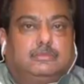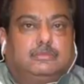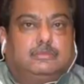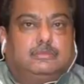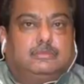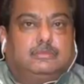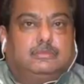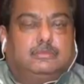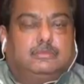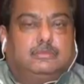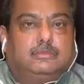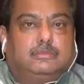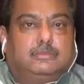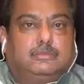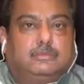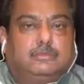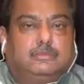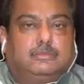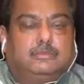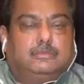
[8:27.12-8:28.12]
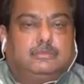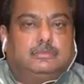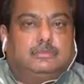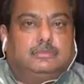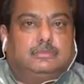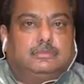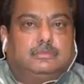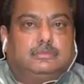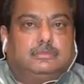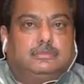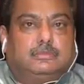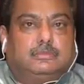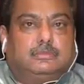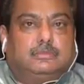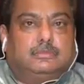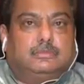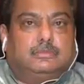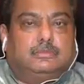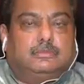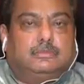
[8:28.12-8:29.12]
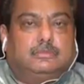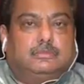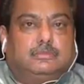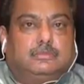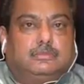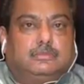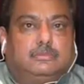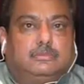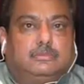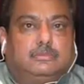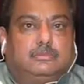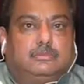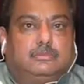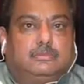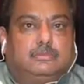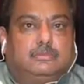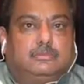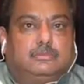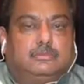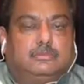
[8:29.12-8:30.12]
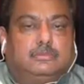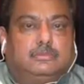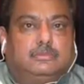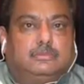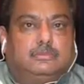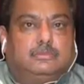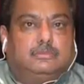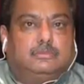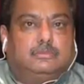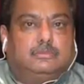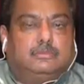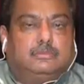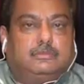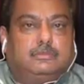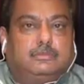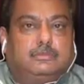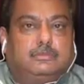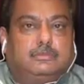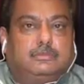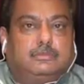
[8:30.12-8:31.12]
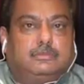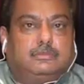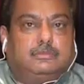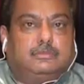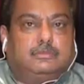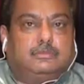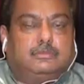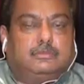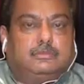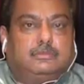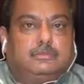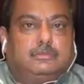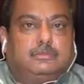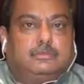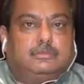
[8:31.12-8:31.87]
This person isn't speaking.